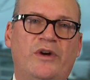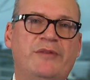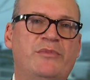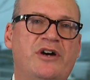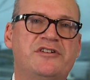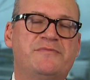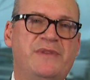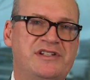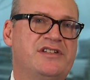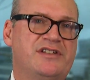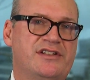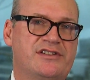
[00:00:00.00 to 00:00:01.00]
When most
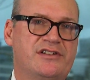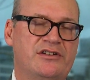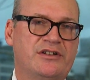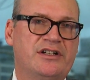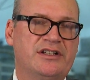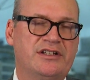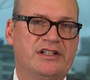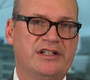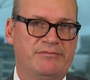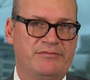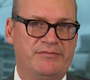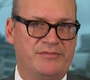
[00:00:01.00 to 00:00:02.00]
businesses look at
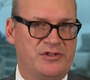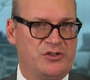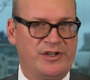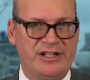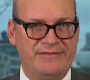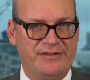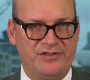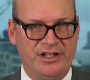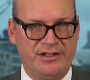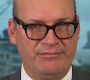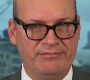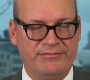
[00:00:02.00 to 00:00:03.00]
the
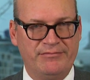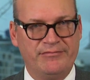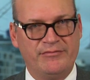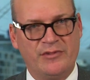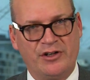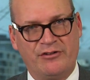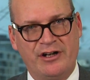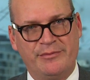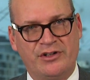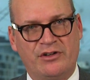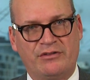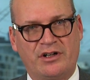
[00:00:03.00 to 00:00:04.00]
2015
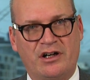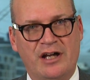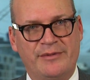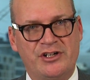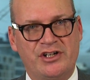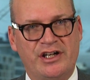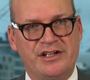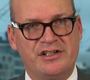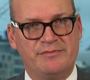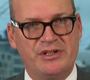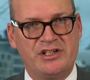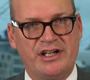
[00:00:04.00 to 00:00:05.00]
agreement on climate change,
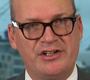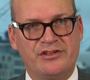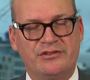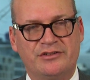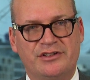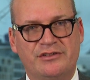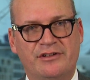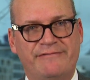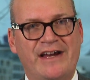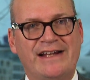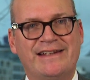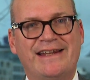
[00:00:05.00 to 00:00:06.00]
its potential to
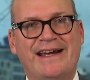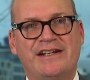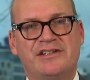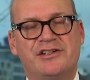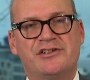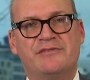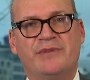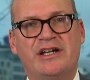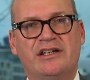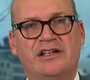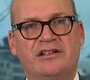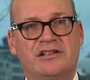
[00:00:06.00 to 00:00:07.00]
affect their decision
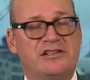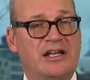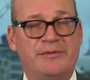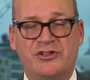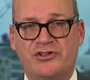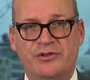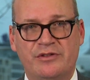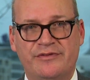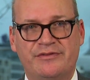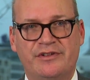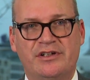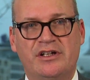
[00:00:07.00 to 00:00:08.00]
making, same is true of
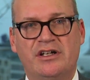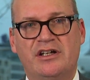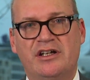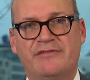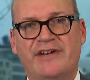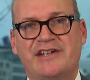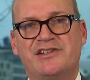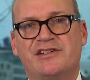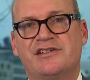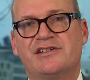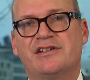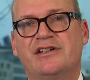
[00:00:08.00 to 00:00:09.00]

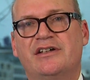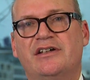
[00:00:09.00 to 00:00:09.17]
investors,